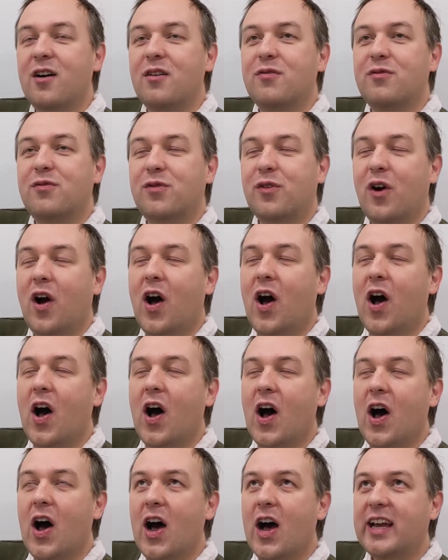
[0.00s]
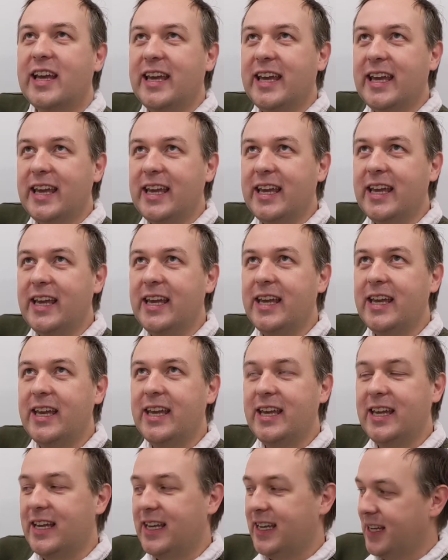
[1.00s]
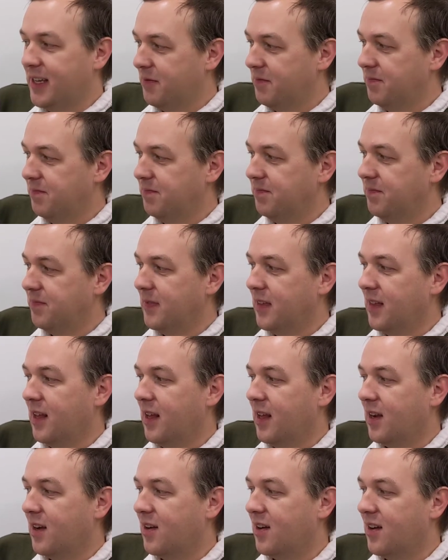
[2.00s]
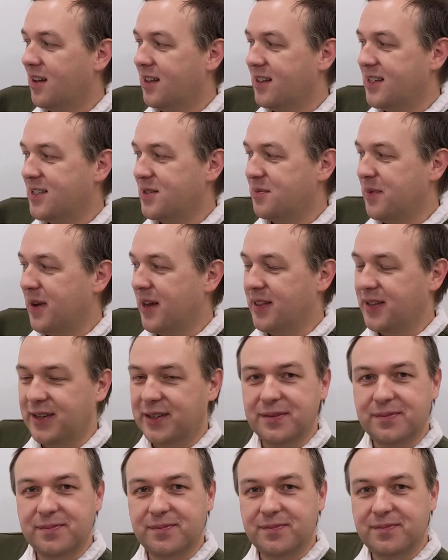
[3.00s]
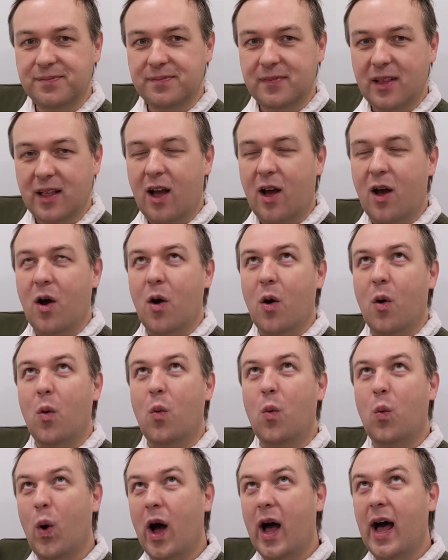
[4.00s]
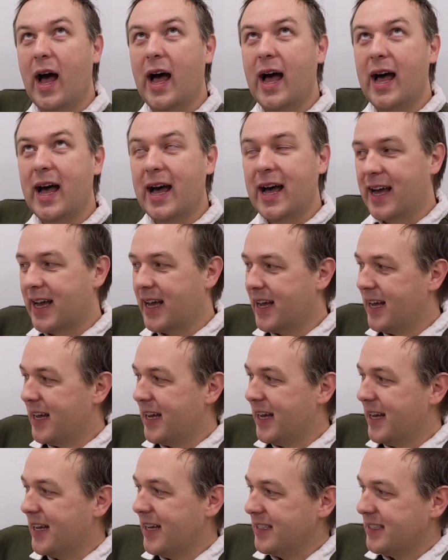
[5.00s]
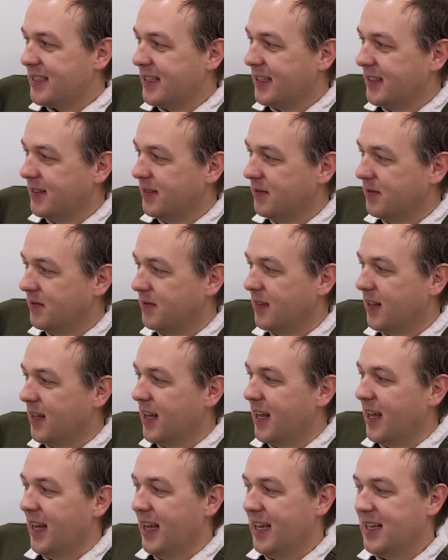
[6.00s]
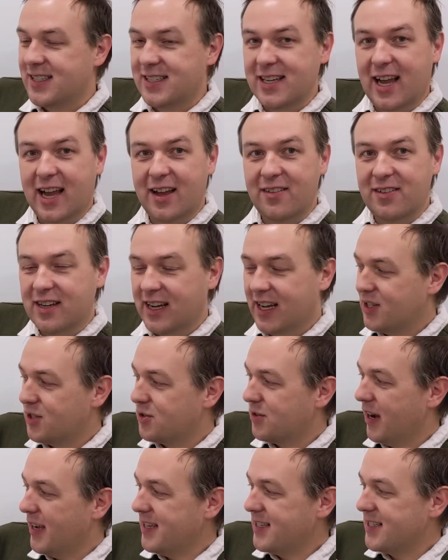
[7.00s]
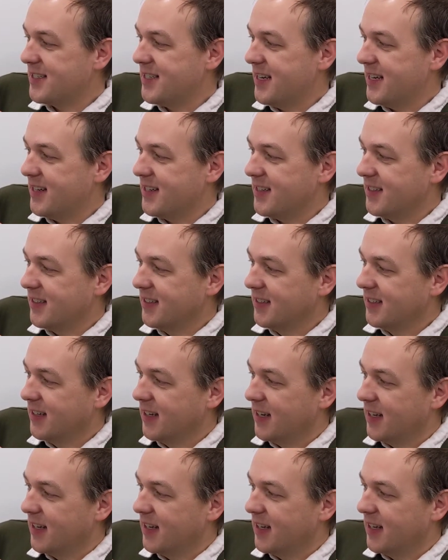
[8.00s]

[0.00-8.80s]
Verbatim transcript: Froggy, called his mother. What? It's time to get dressed, dear,